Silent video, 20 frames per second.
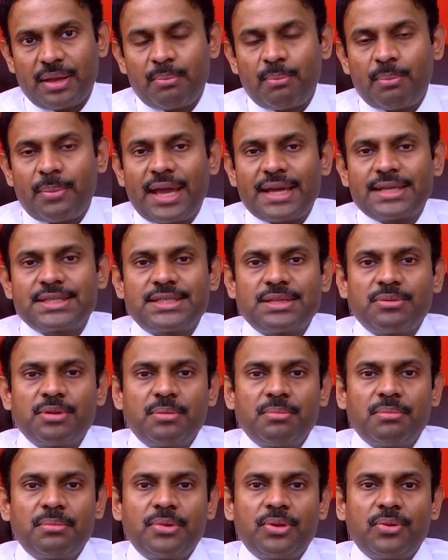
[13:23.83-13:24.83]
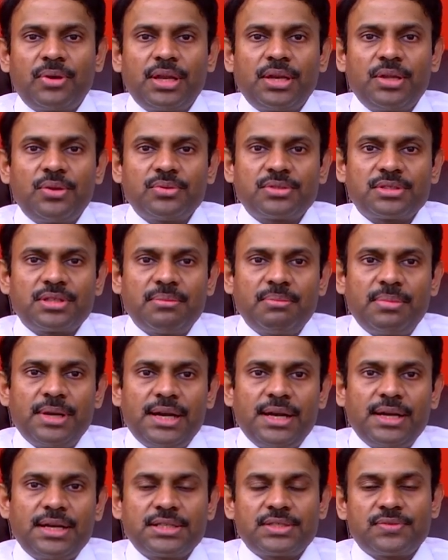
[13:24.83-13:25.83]
Maximum you can use the
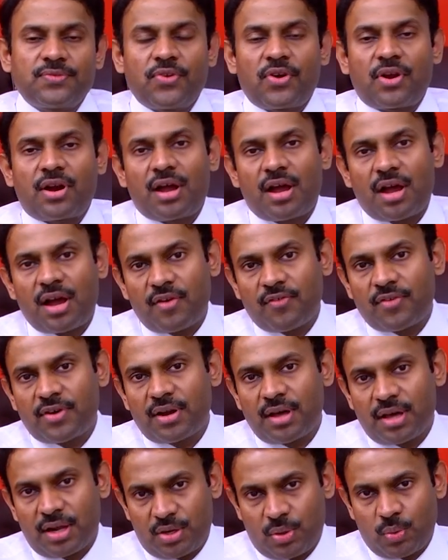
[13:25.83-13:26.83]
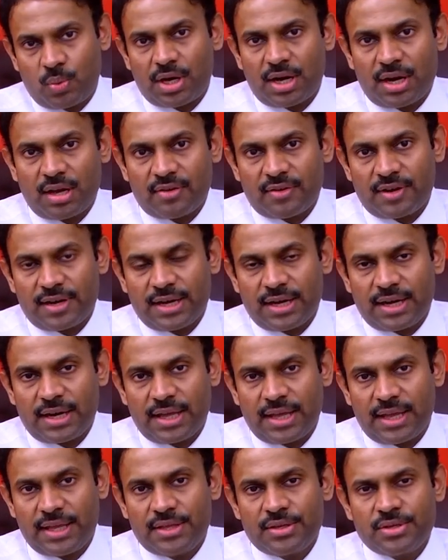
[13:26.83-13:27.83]
belt is for half an hour to 1 hour in a
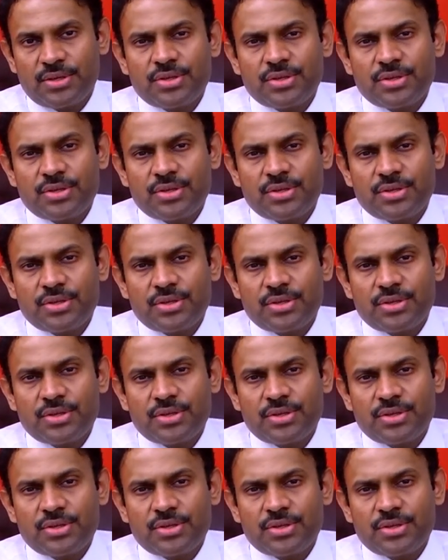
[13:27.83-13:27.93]
day.